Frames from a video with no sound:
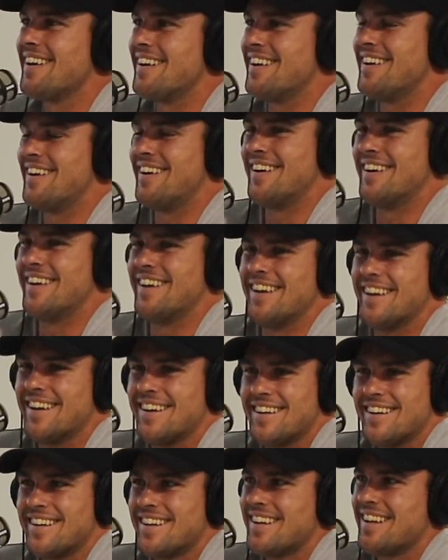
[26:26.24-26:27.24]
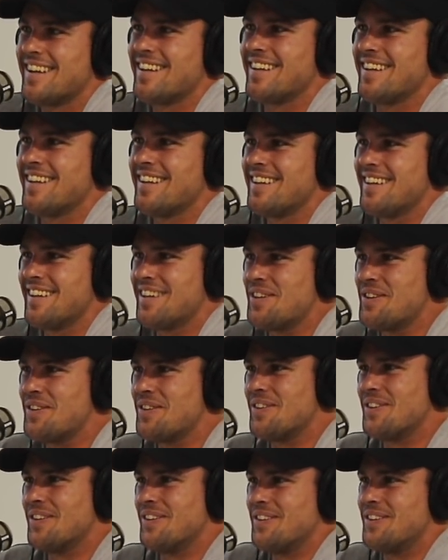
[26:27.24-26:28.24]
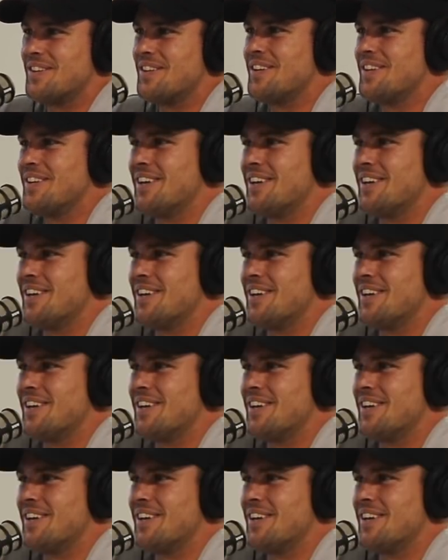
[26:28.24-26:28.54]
Yeah, I'll be asking them serious questions too.